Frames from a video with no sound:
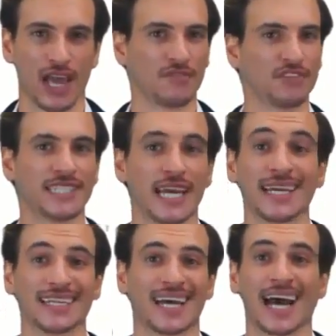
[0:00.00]
Every
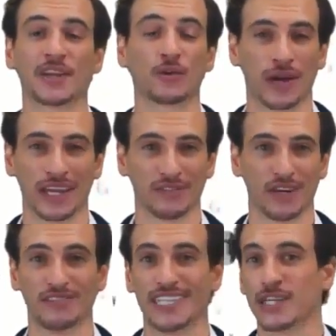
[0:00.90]
day, a tidal wave
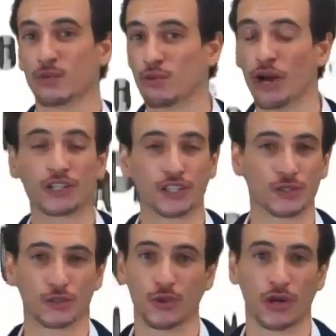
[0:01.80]
of data
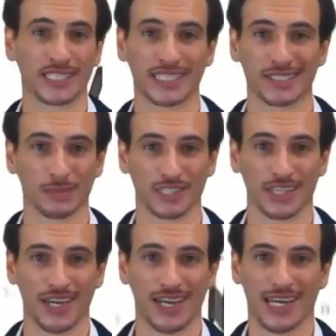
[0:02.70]
rushes through our systems,